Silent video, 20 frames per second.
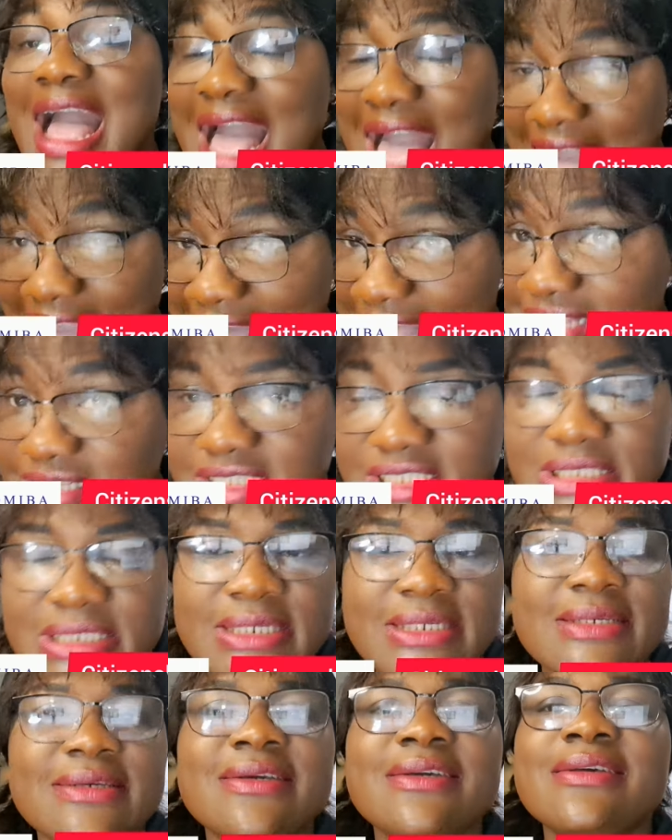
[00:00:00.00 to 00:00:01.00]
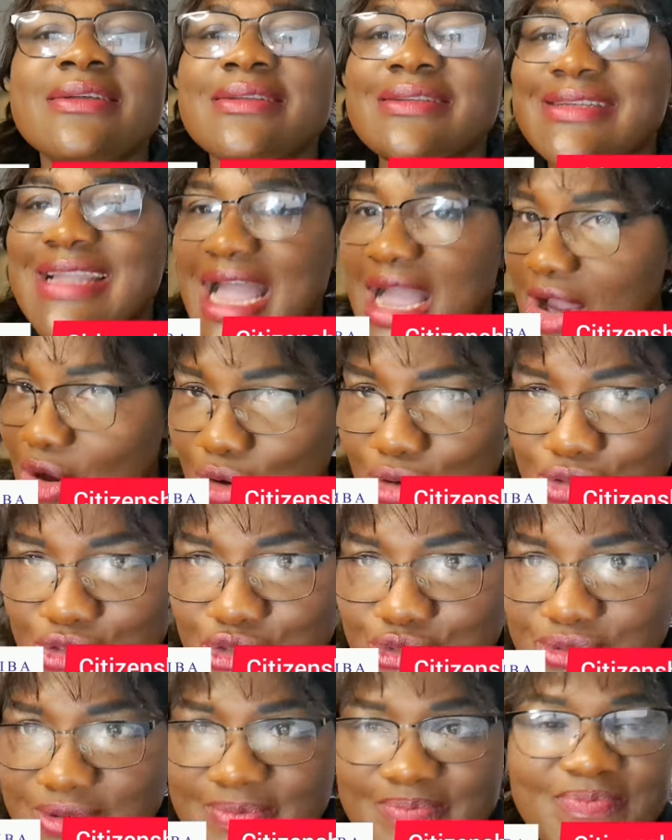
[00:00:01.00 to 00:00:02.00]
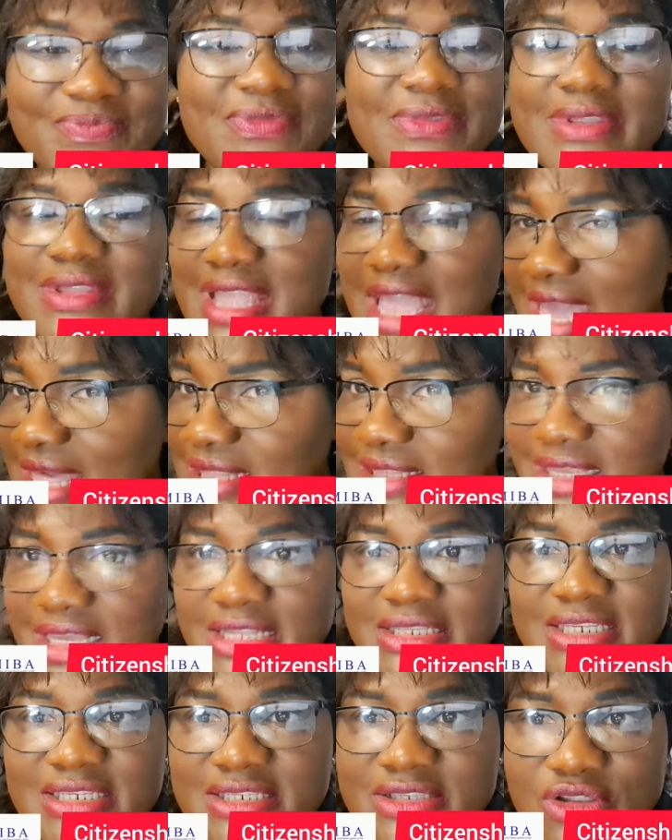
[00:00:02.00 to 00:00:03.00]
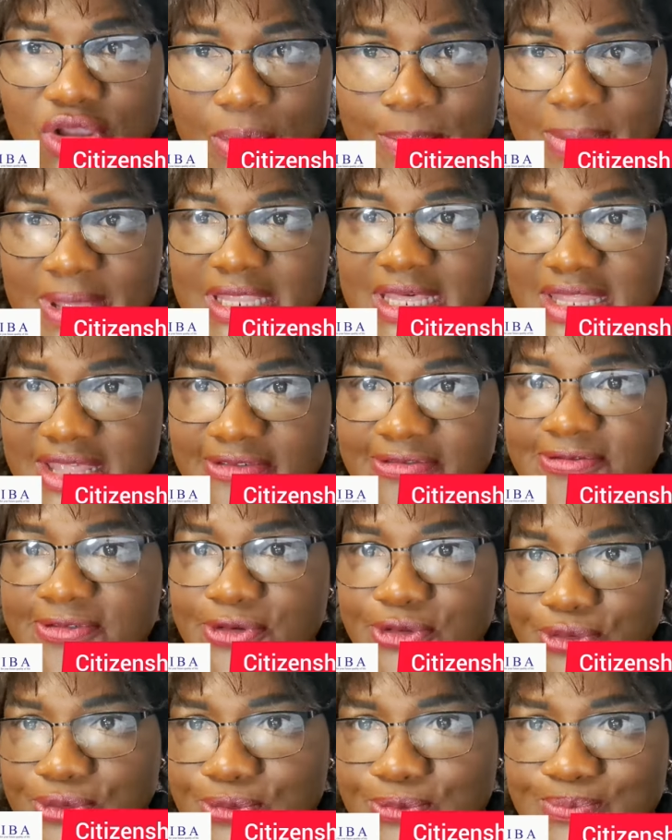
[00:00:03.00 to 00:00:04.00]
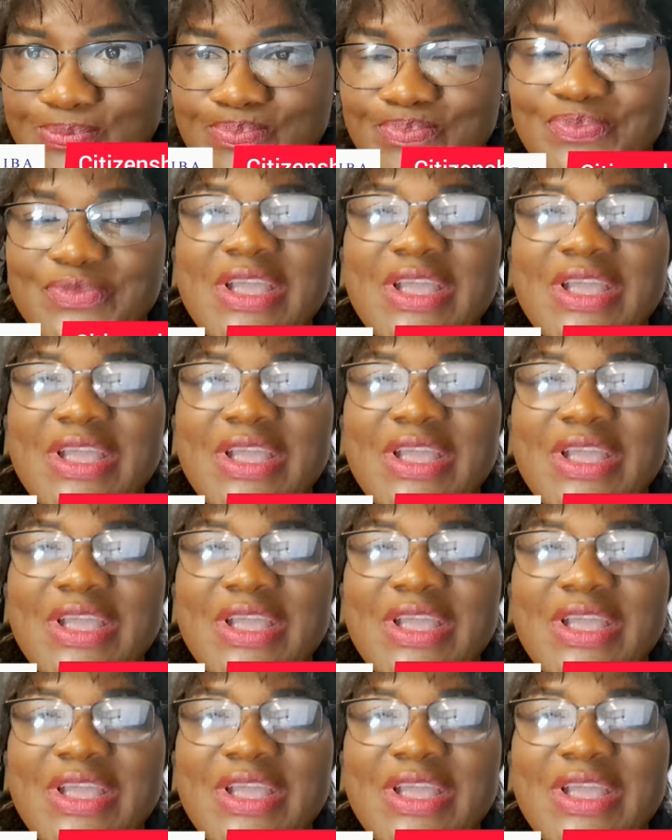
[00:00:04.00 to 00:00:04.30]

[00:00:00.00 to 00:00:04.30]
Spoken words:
and that country, then it is not banana for you.